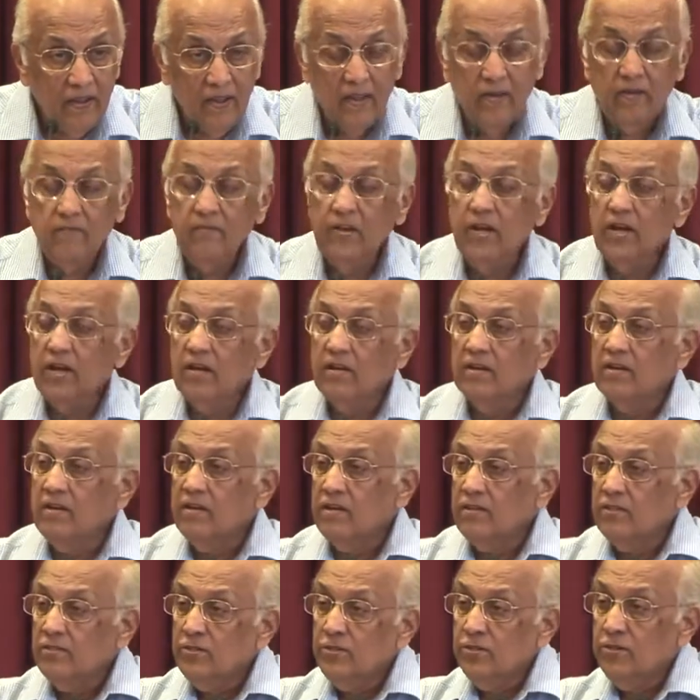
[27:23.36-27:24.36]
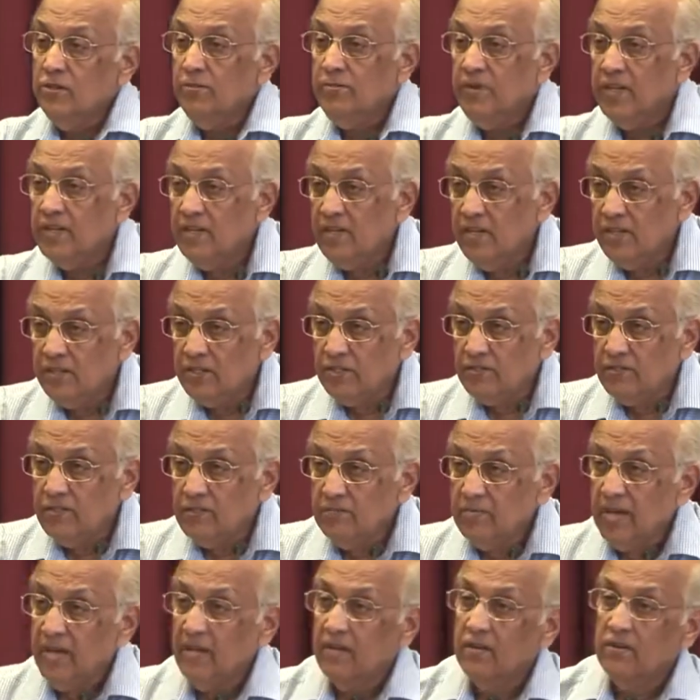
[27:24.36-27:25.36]
And if God calls you to be a teacher
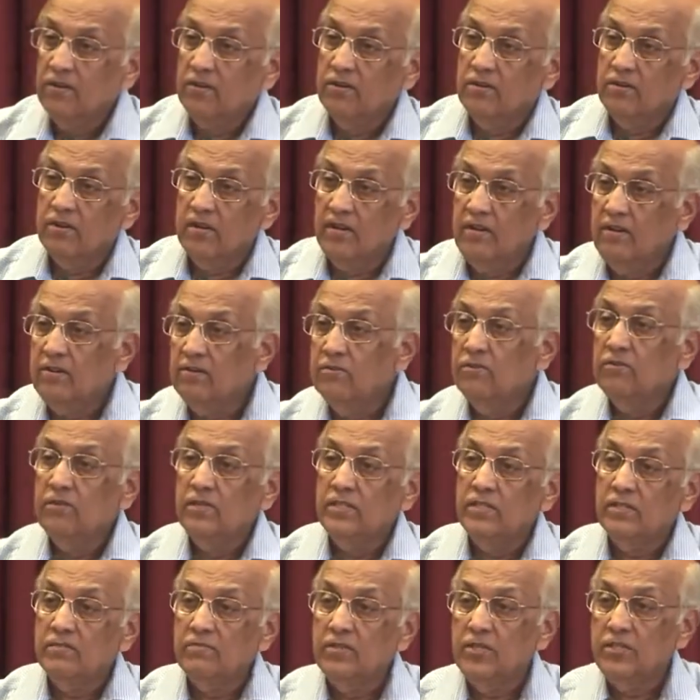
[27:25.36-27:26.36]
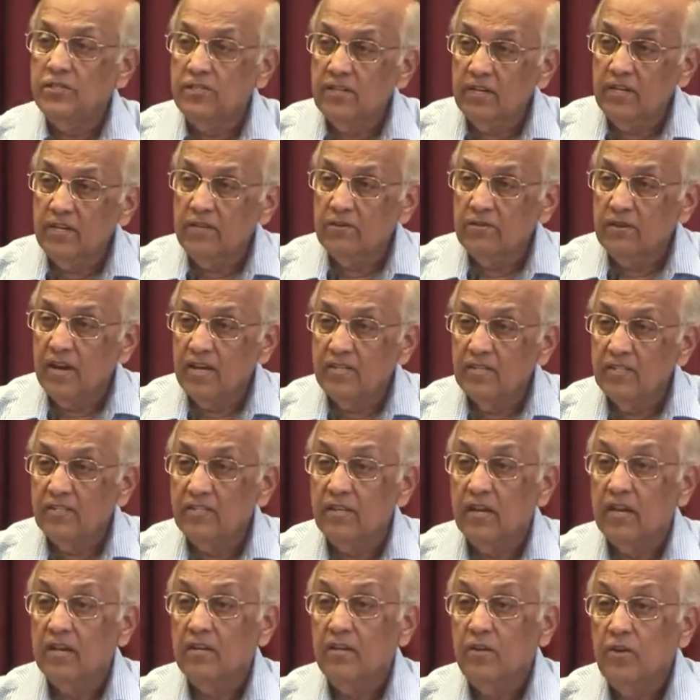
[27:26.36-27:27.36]
in Bangalore and you go as a missionary to
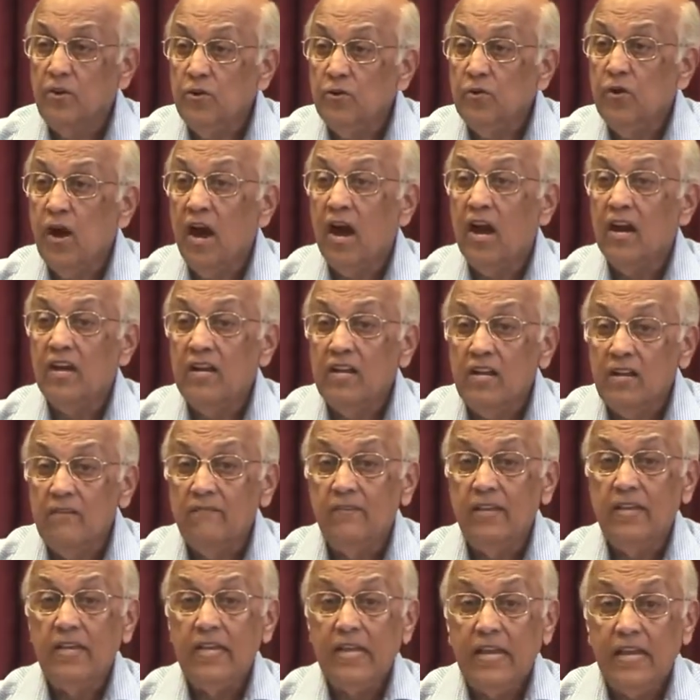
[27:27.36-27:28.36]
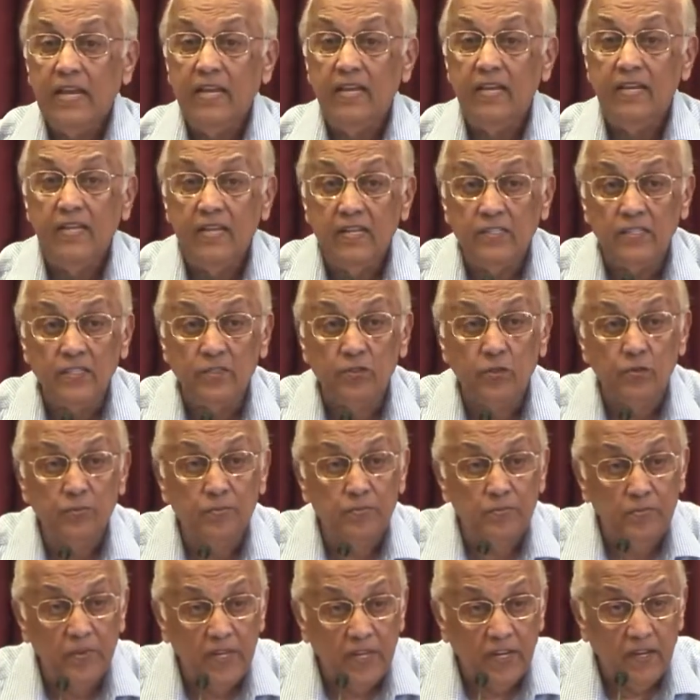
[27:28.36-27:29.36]
Rajasthan, you are living in
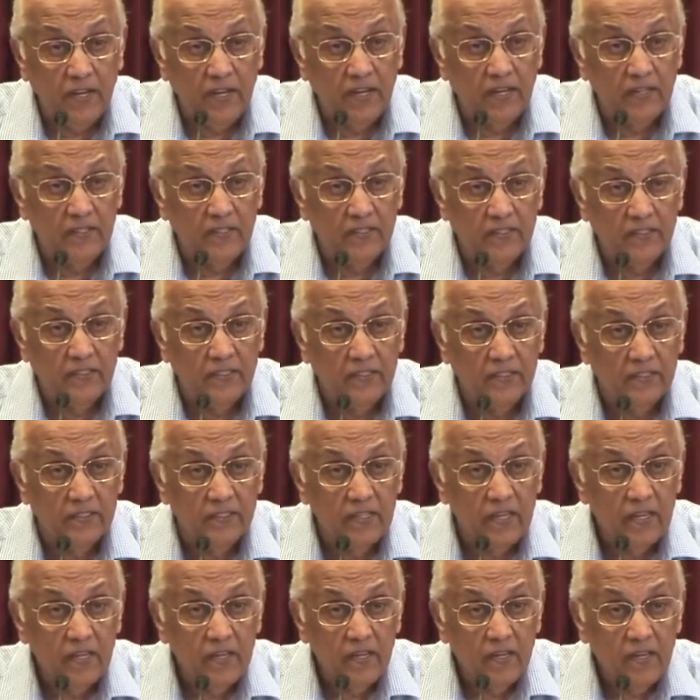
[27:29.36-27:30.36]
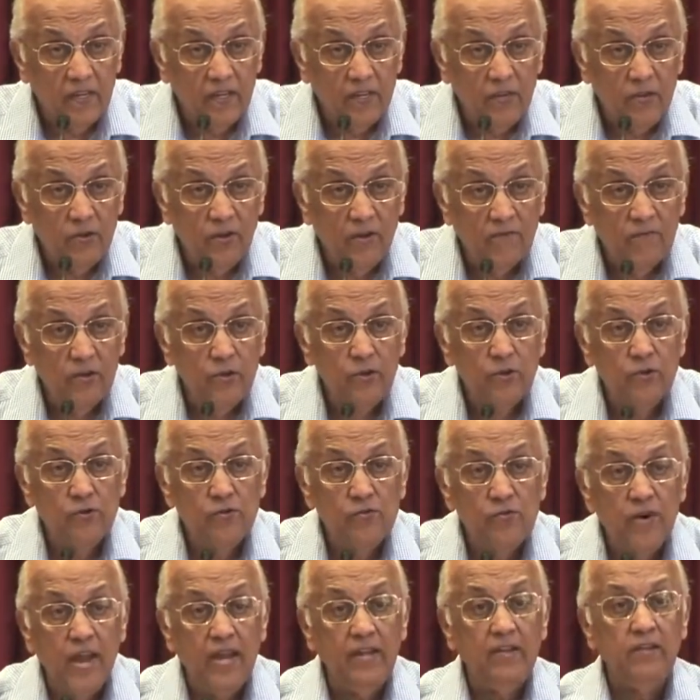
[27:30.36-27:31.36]
disobedience. You have no
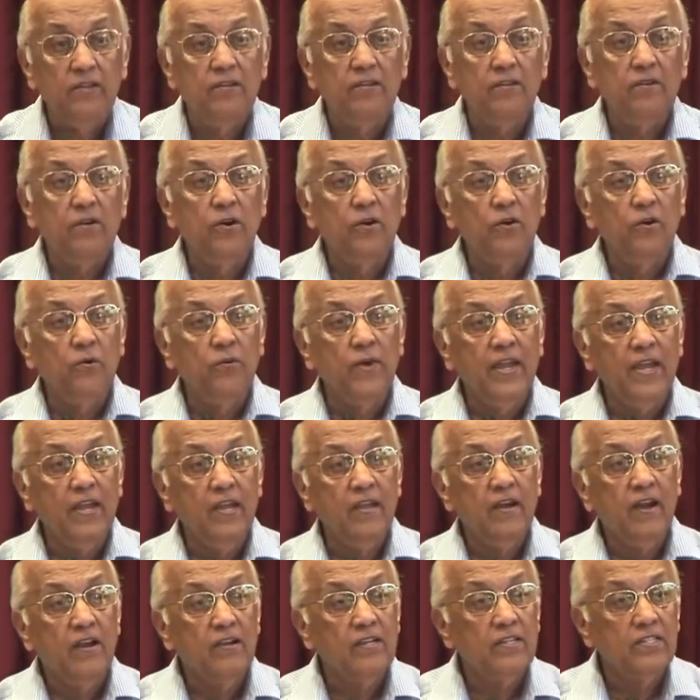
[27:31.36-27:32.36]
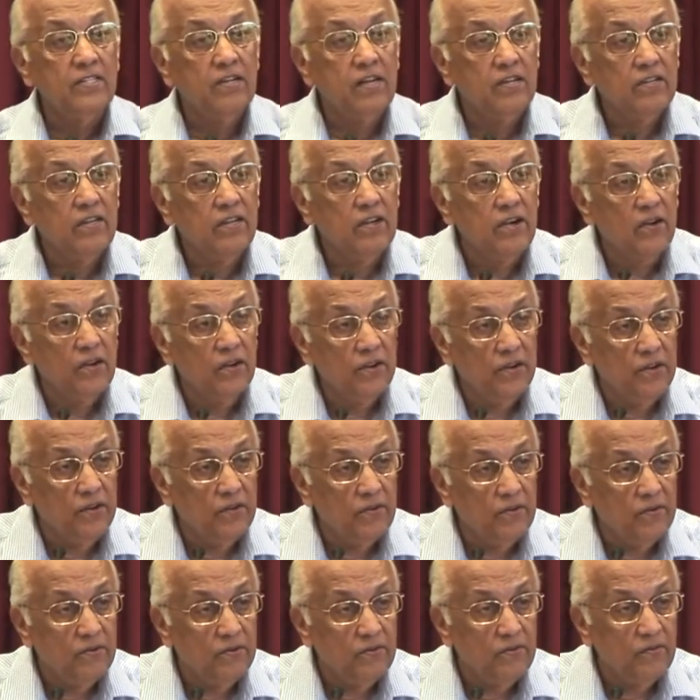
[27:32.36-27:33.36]
right to go where God has not called you.